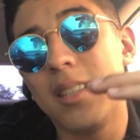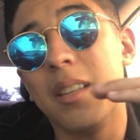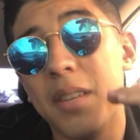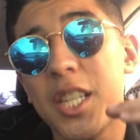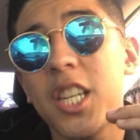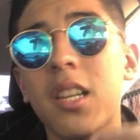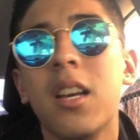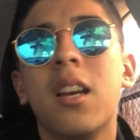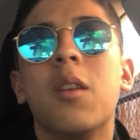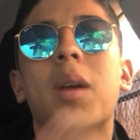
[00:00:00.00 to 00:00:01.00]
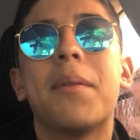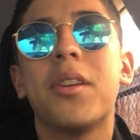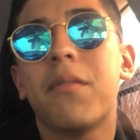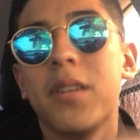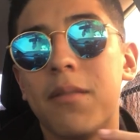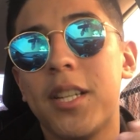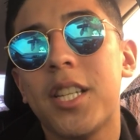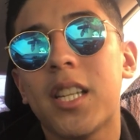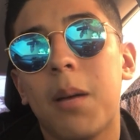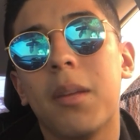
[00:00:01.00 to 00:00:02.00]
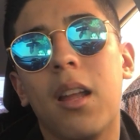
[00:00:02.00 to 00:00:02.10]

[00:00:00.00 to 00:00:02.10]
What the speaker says: division. We have 2 different divisions. I'm